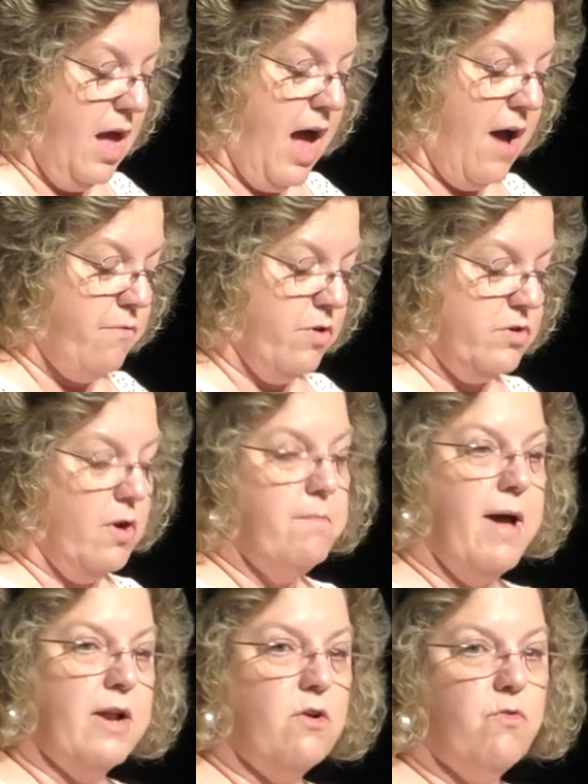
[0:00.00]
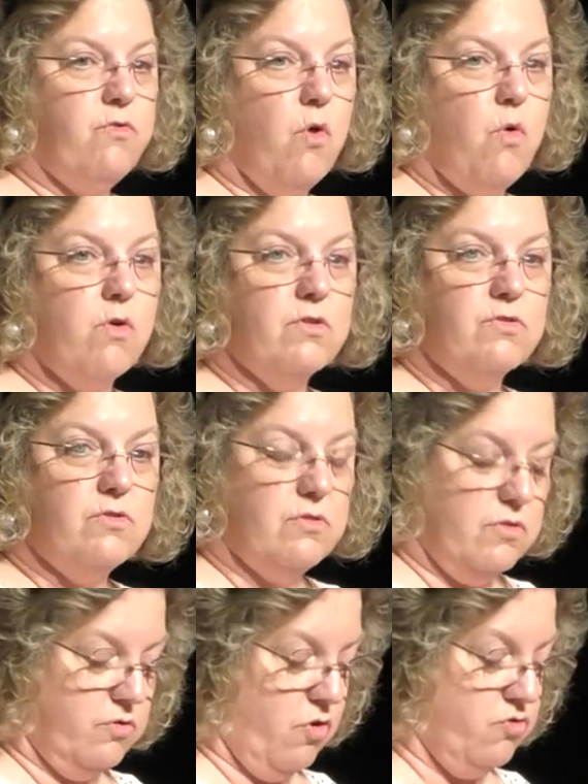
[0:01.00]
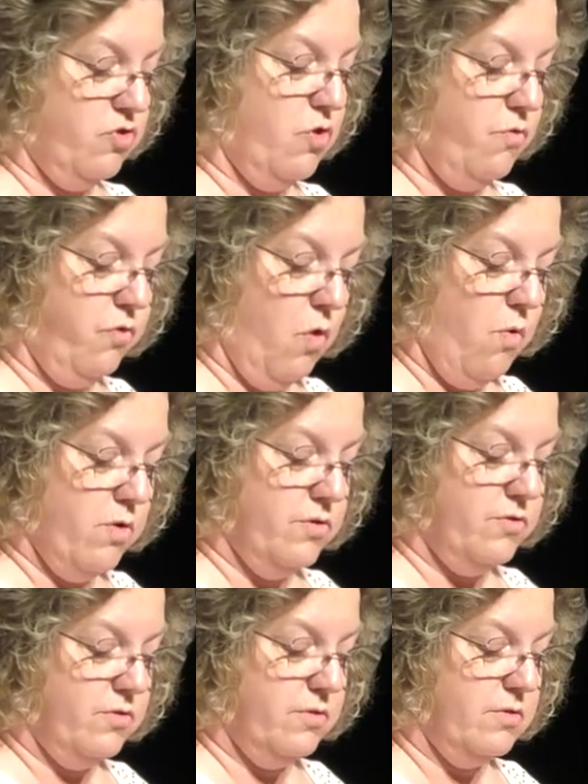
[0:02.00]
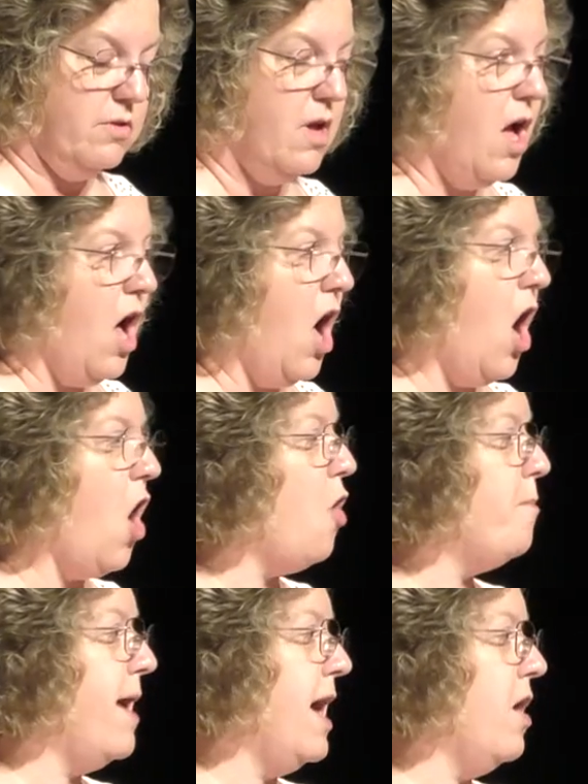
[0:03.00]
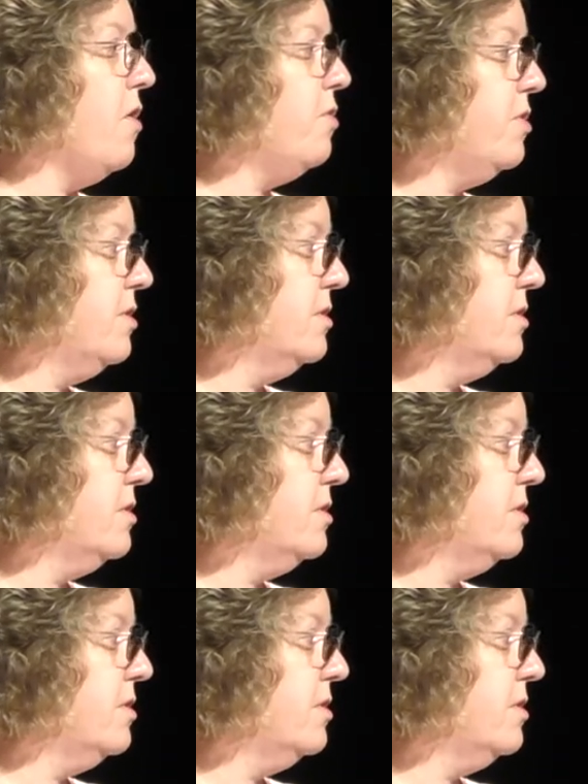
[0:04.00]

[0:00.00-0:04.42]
I've worked on medical floors, surgical floors, home health,